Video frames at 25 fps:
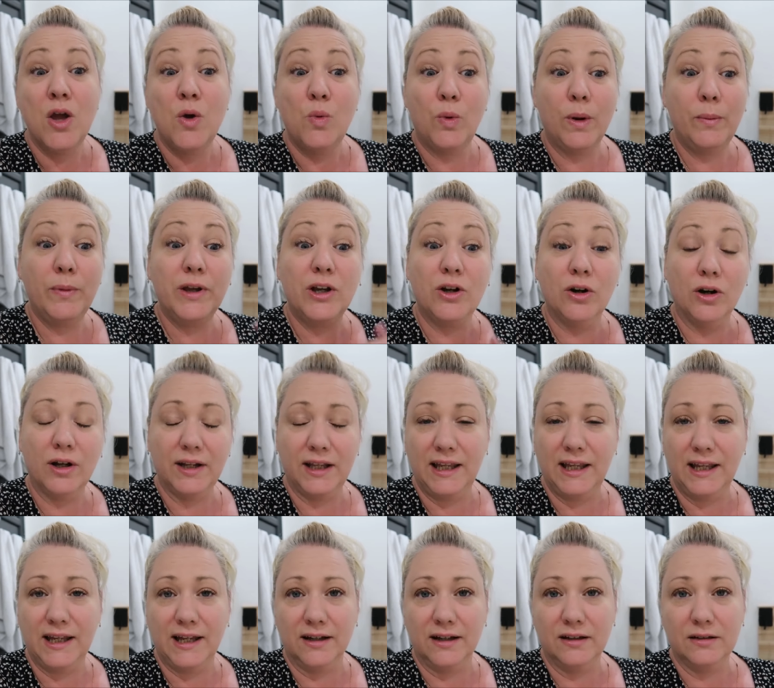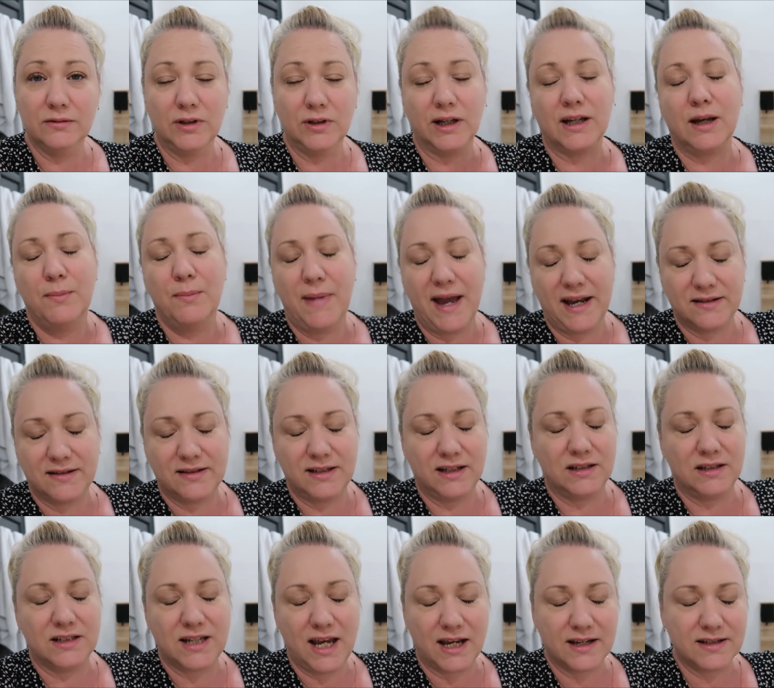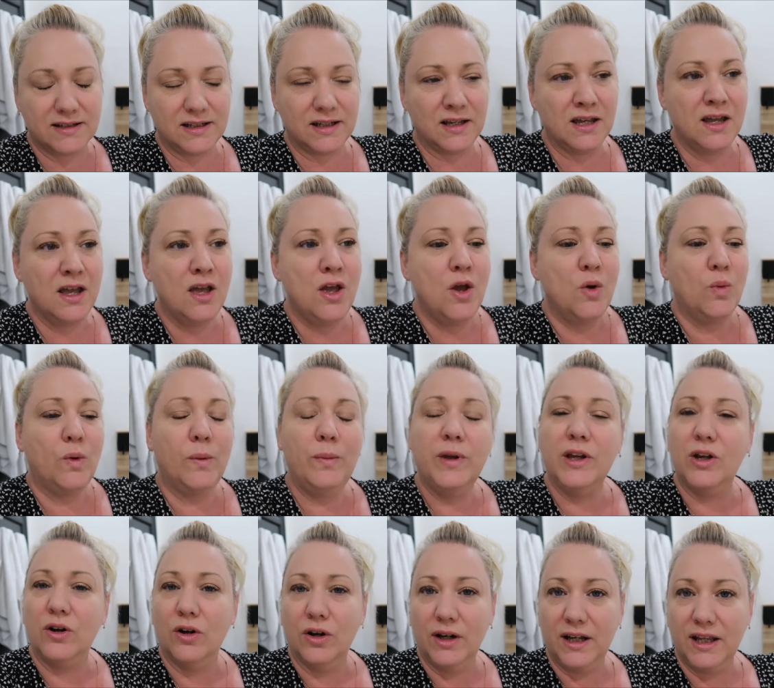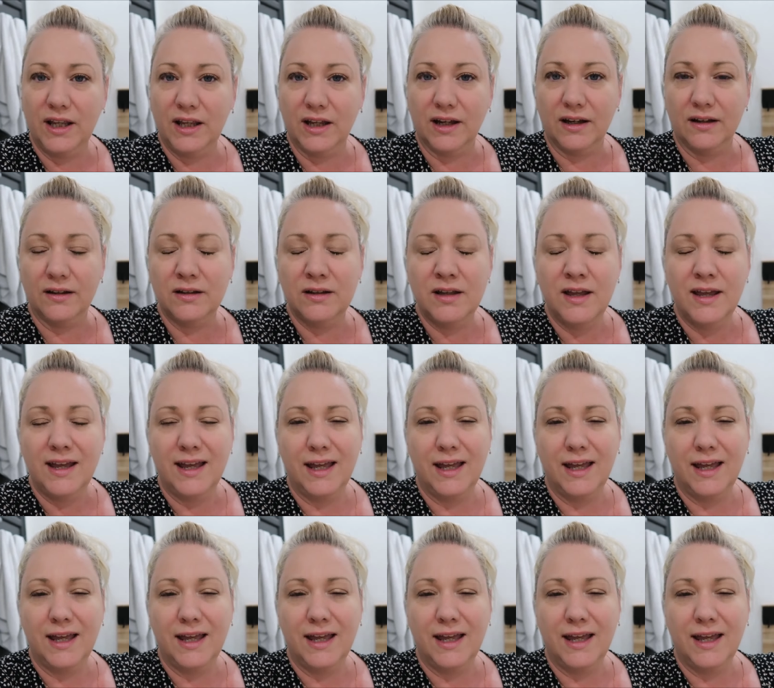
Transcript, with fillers: When we got here, like a maxi taxi, when we got here,